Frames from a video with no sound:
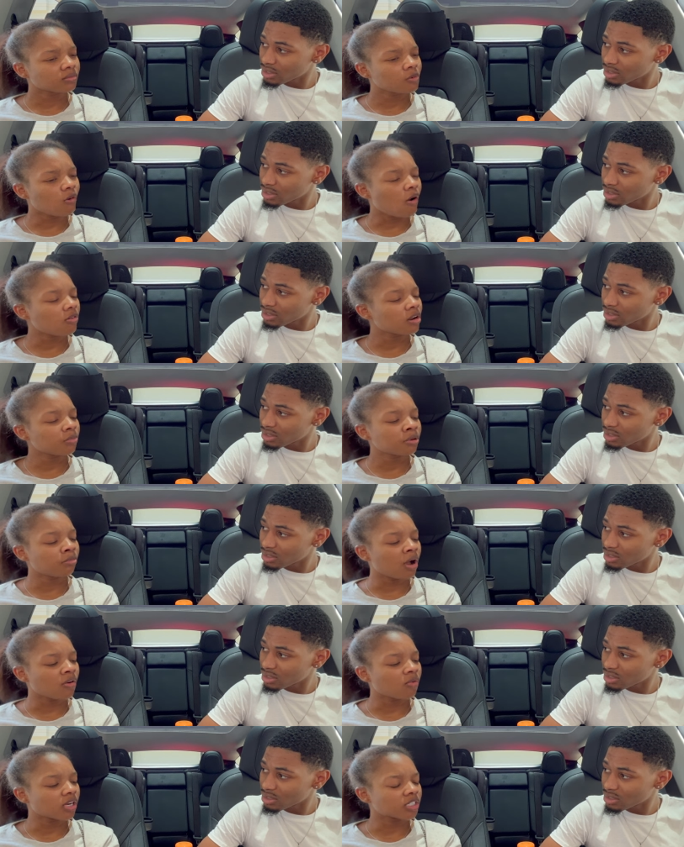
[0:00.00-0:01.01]
Speaker 1: Why would I put
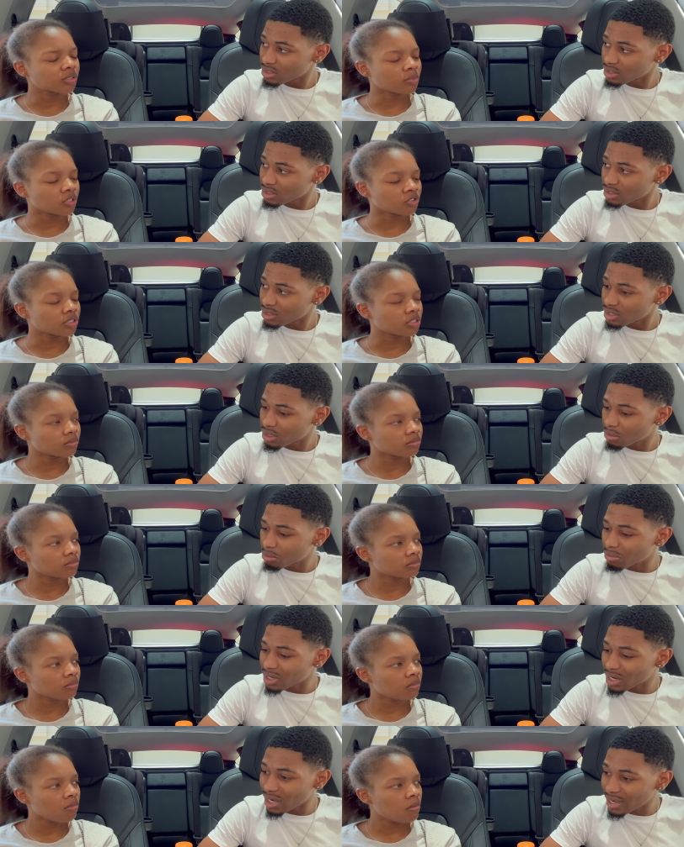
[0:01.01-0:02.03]
mouthwash in my drink?
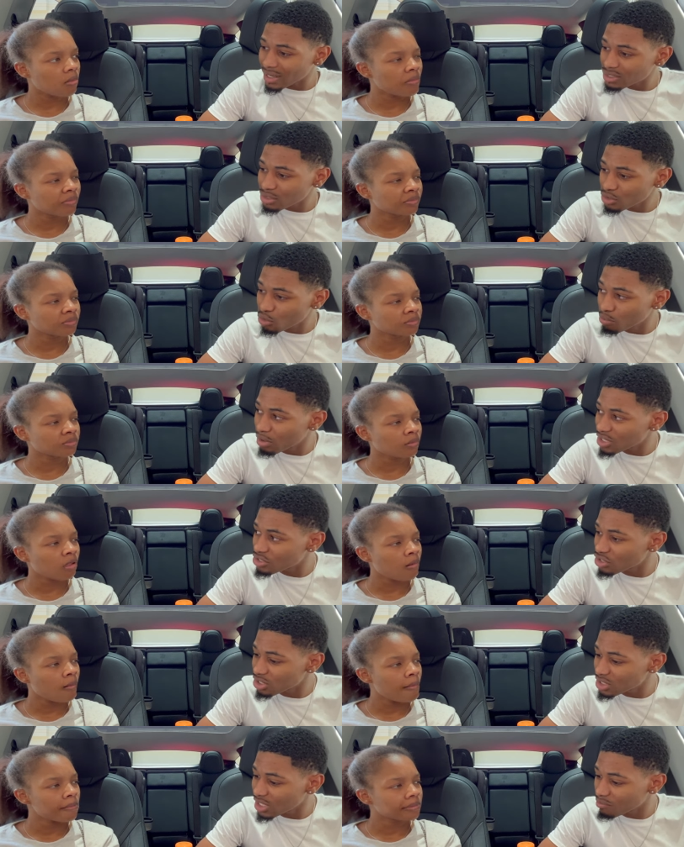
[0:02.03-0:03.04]
Speaker 2: Because you brushed
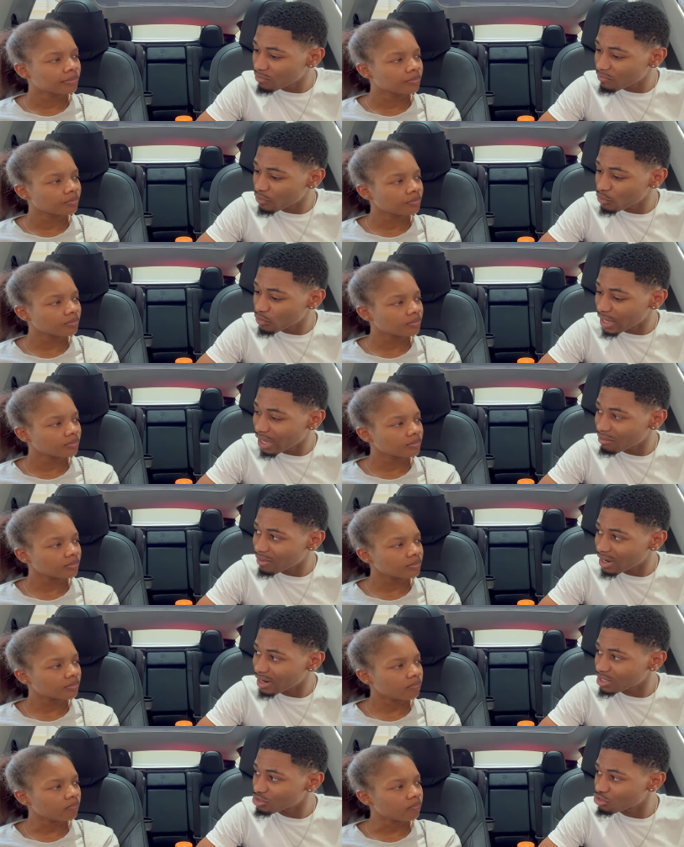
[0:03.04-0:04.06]
your teeth before you came out
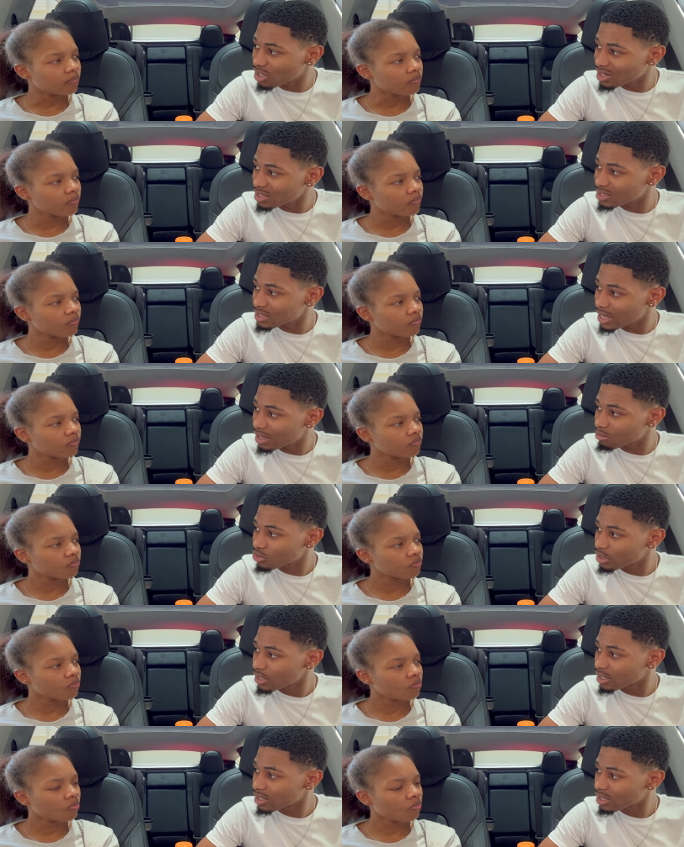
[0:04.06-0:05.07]
here and drank this damn
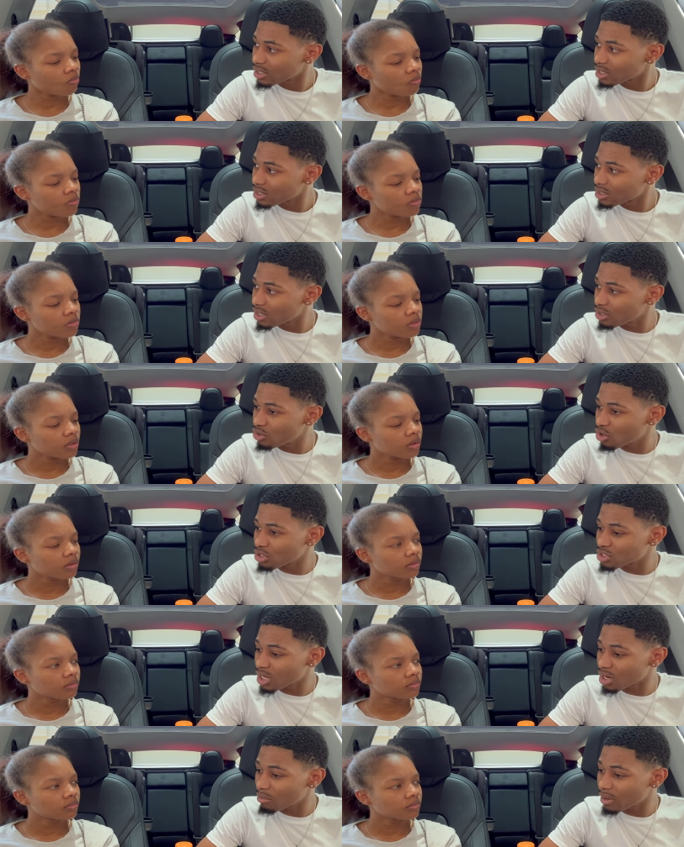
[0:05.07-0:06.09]
drink and you gonna
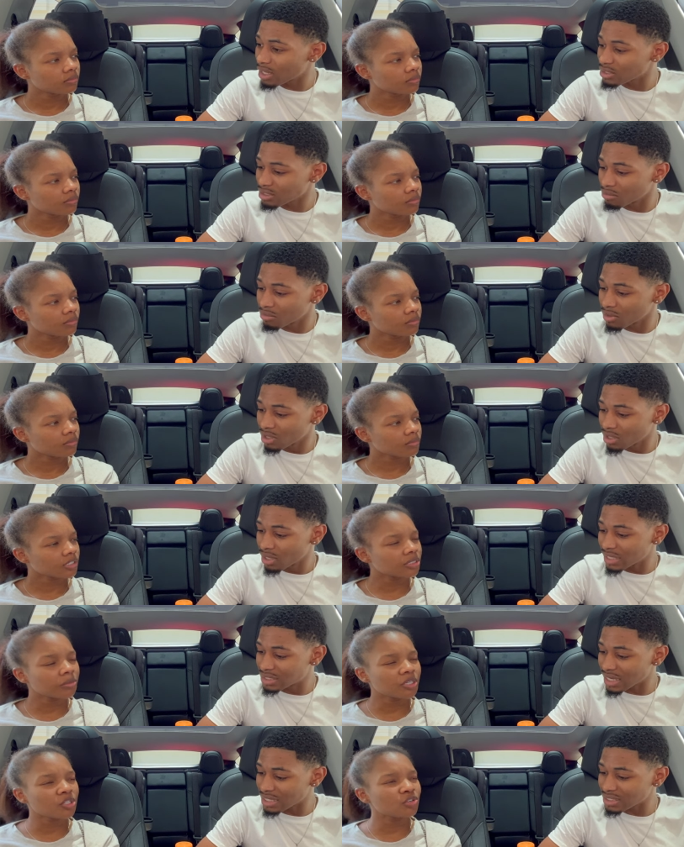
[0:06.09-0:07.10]
talk about some.
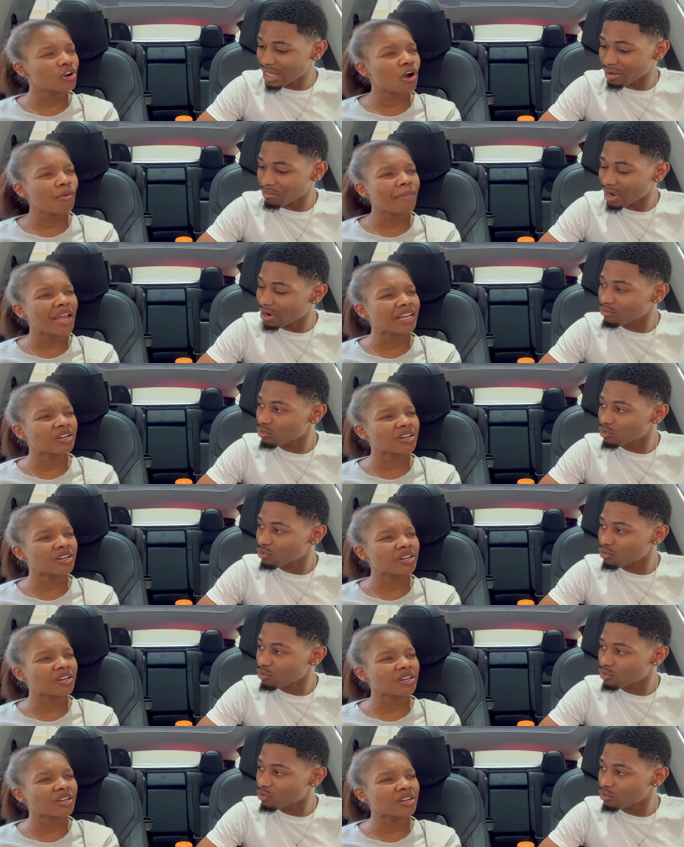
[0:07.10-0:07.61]
It tastes you like don't make